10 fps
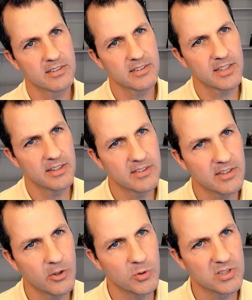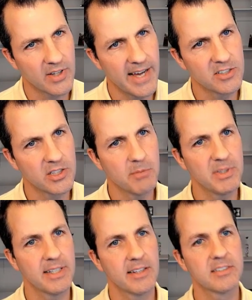
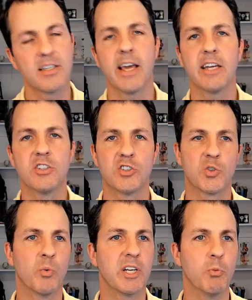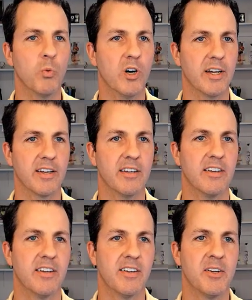/MES H21.
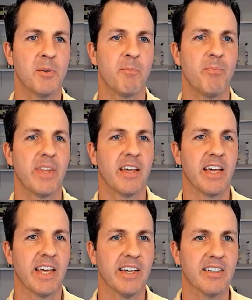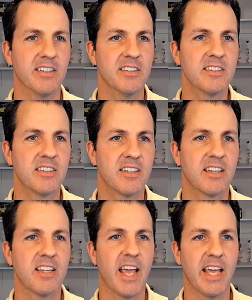And
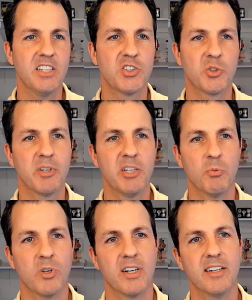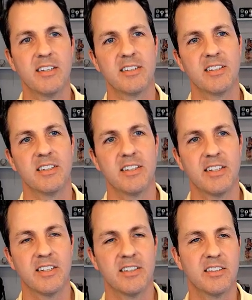the H21
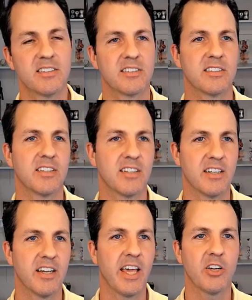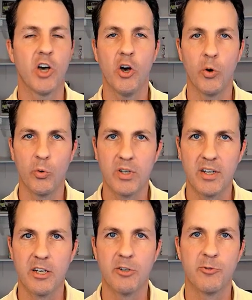is a code
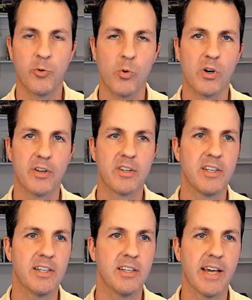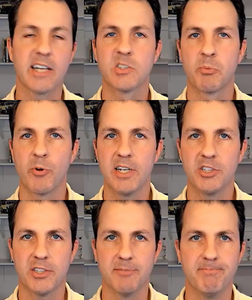for the
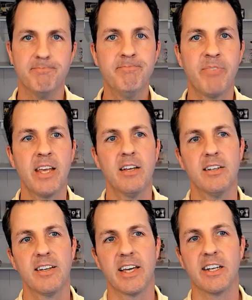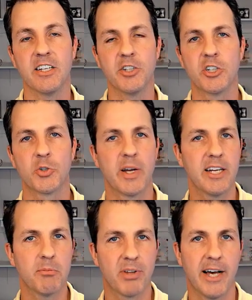expiration. And in your
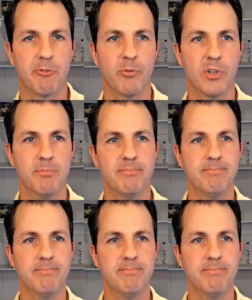trading platform,